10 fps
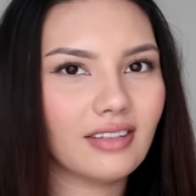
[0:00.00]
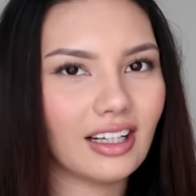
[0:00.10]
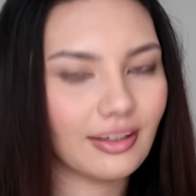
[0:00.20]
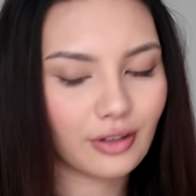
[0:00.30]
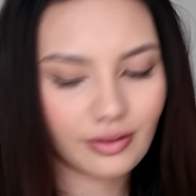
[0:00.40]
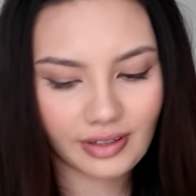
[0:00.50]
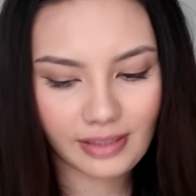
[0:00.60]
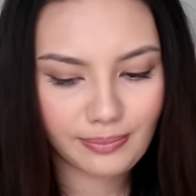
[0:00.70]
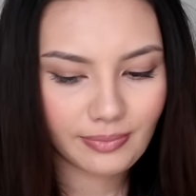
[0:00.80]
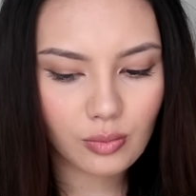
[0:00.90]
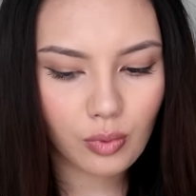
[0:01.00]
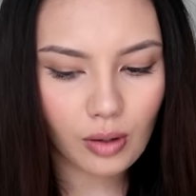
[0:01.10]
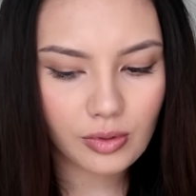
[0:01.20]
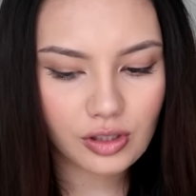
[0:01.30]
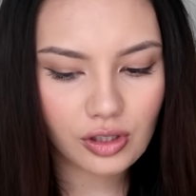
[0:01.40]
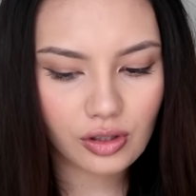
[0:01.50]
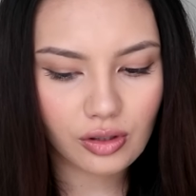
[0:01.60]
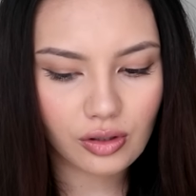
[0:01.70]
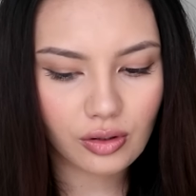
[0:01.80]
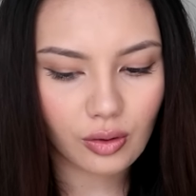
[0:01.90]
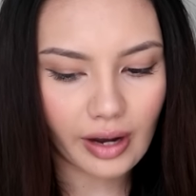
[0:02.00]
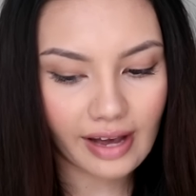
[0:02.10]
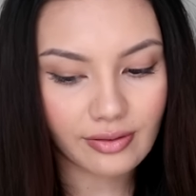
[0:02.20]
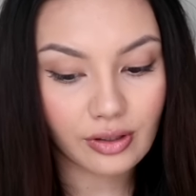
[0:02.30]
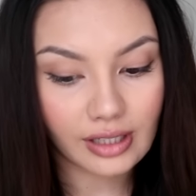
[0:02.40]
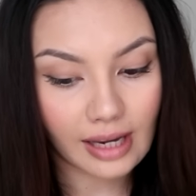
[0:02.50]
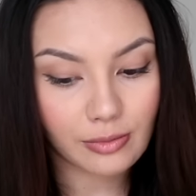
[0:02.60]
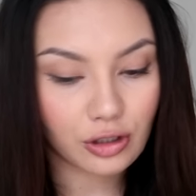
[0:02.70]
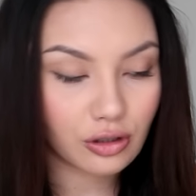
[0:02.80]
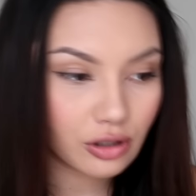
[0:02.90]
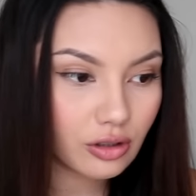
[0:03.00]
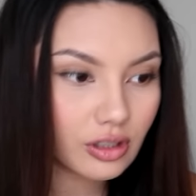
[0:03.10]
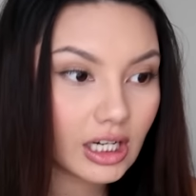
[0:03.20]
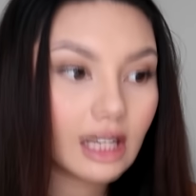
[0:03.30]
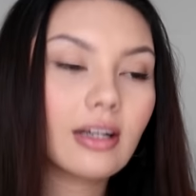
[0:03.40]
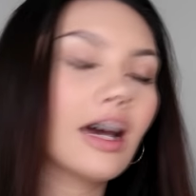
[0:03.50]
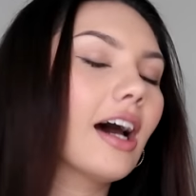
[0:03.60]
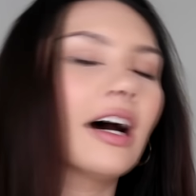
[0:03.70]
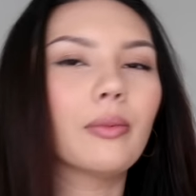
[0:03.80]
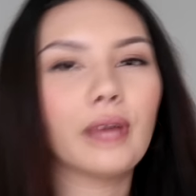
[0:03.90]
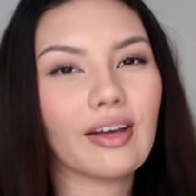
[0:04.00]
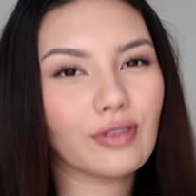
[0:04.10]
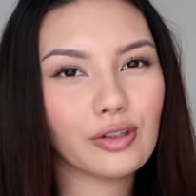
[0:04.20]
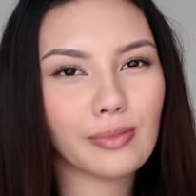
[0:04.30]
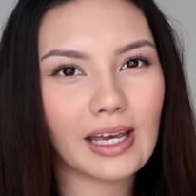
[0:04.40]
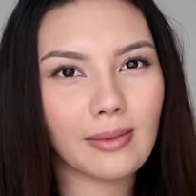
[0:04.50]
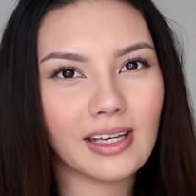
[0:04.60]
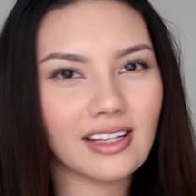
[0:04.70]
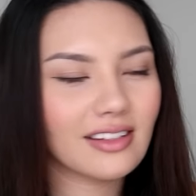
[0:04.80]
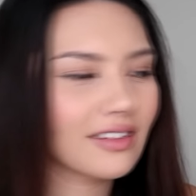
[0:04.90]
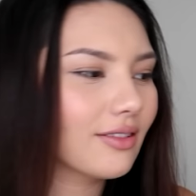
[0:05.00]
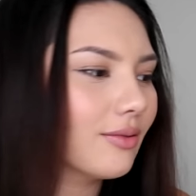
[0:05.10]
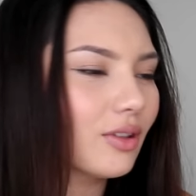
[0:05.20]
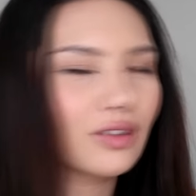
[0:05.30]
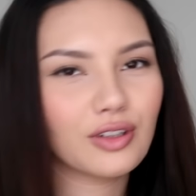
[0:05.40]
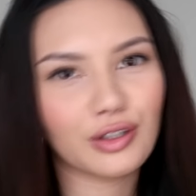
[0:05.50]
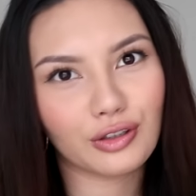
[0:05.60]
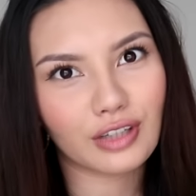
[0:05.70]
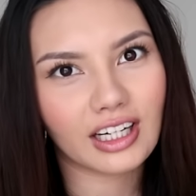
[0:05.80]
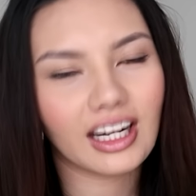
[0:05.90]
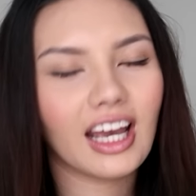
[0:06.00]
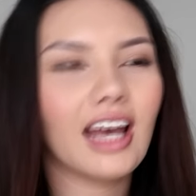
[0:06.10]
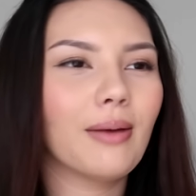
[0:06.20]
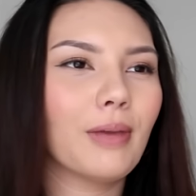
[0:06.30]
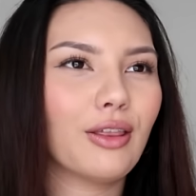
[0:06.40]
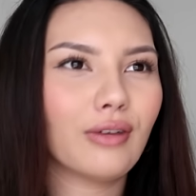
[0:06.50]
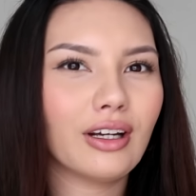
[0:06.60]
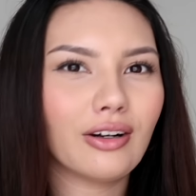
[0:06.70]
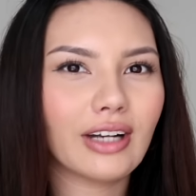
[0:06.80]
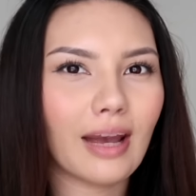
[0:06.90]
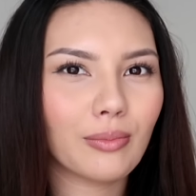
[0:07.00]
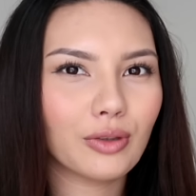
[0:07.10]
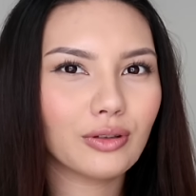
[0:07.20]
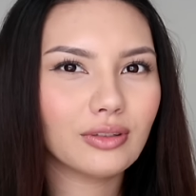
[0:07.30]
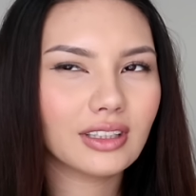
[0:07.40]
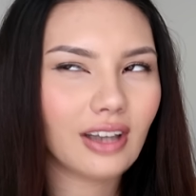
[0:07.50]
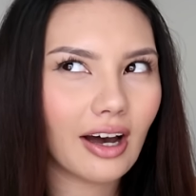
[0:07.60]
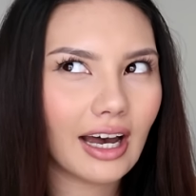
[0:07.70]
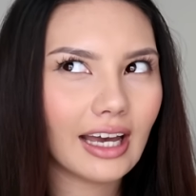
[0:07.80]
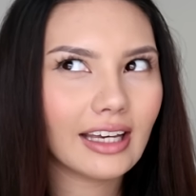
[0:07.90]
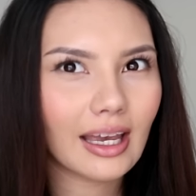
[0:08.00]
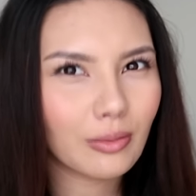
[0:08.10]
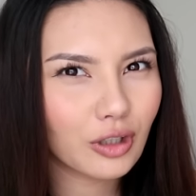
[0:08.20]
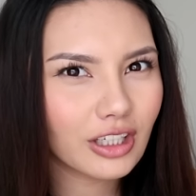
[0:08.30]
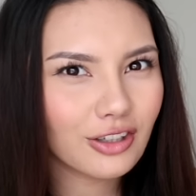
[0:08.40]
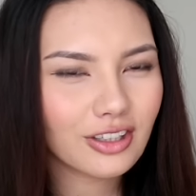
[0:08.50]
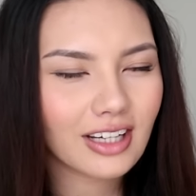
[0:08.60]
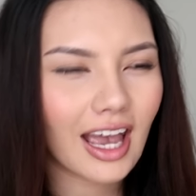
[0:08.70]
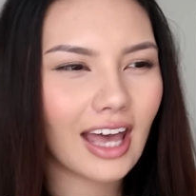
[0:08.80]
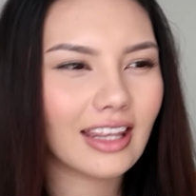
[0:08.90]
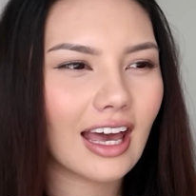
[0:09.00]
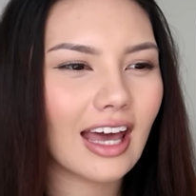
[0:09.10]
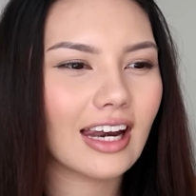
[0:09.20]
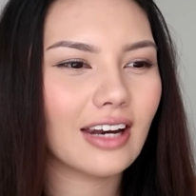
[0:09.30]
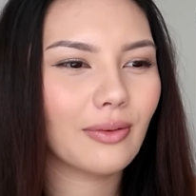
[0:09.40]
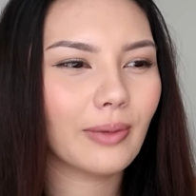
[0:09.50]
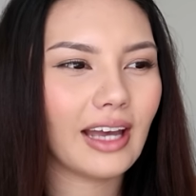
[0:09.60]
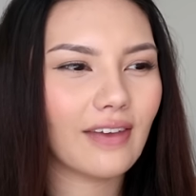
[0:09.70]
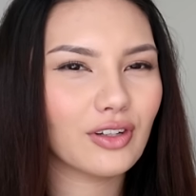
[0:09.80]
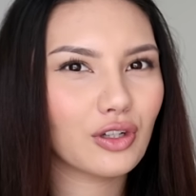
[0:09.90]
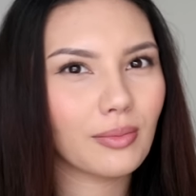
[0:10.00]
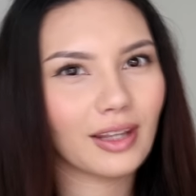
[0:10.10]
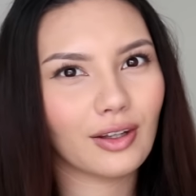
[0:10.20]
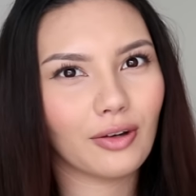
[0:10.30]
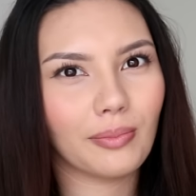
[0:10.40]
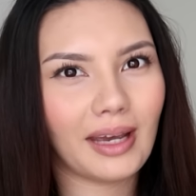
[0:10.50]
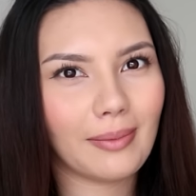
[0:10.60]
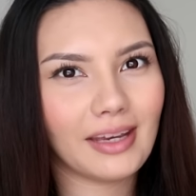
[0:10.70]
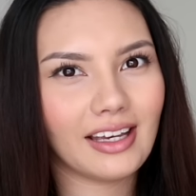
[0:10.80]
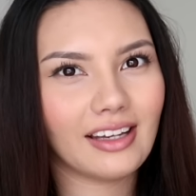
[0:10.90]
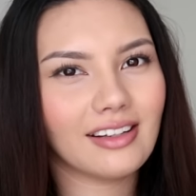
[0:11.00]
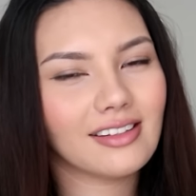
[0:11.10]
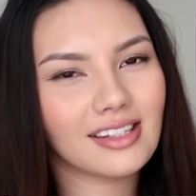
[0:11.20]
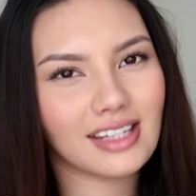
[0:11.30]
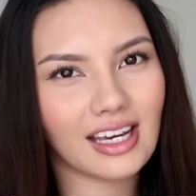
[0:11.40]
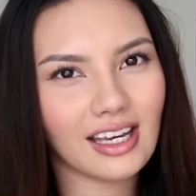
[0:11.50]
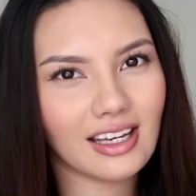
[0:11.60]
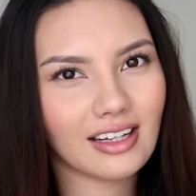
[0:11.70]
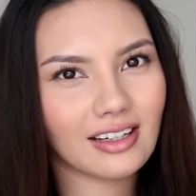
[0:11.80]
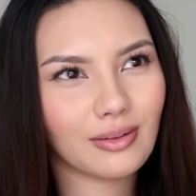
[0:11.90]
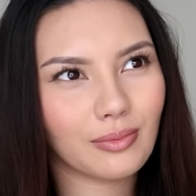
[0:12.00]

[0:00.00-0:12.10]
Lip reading: I love coffee. What would you or have you named your children? We have two babies, or two children. My 3-year-old Emerald, Sky, Cambridge, and then we have a 2-month-old baby, Zeke.